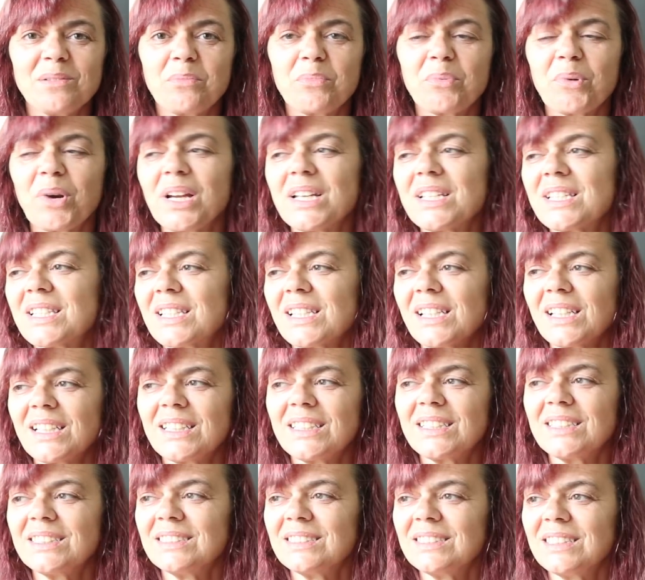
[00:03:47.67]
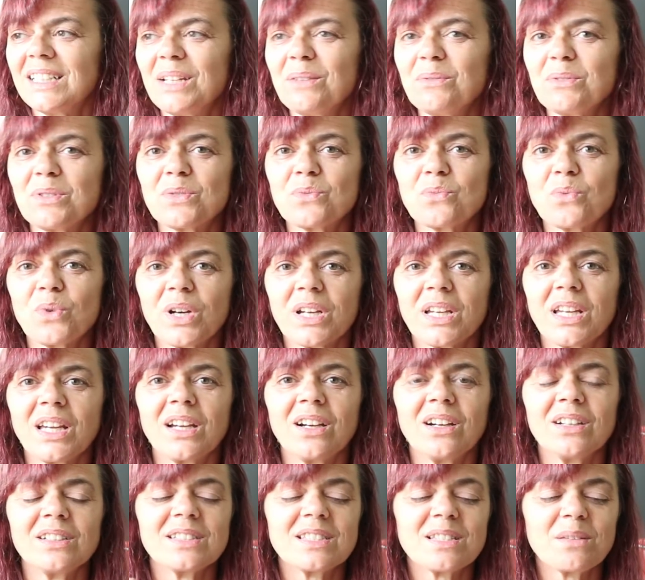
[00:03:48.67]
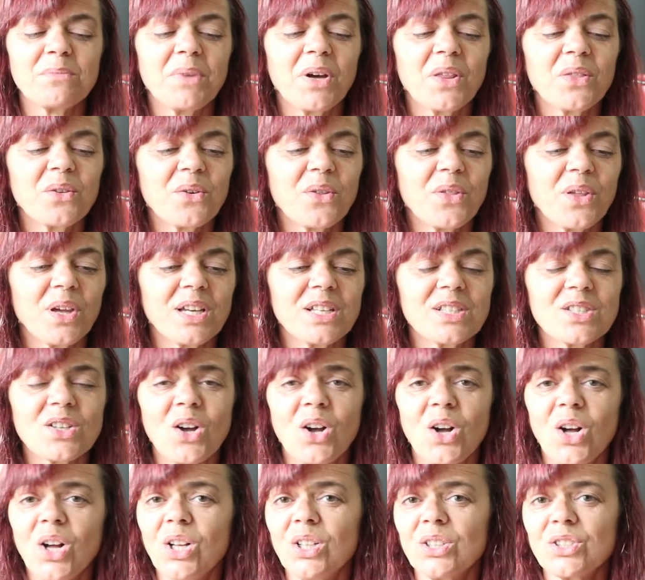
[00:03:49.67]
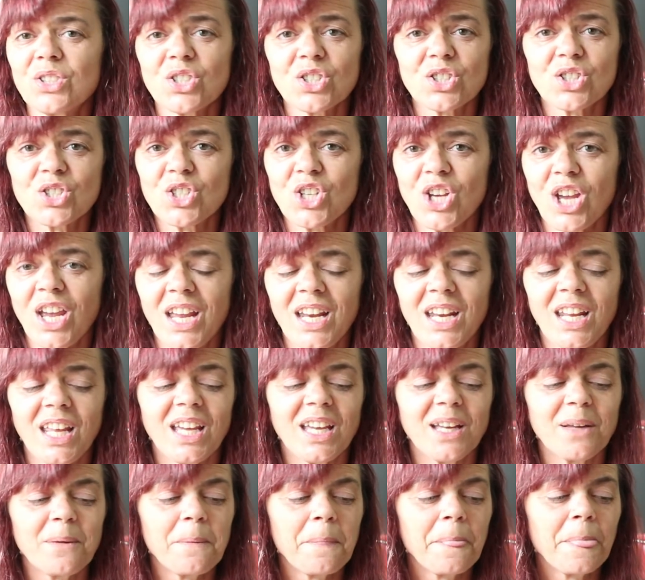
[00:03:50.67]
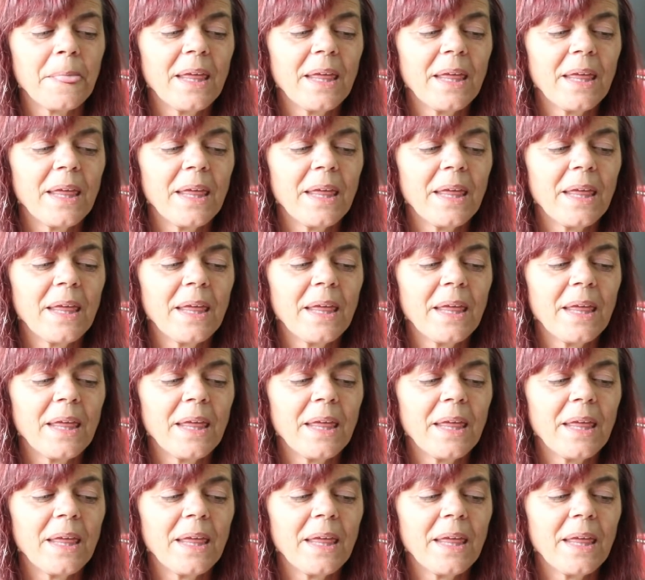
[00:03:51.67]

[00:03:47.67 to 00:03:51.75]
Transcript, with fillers: bracelet and he was working on some other things, all just chaining.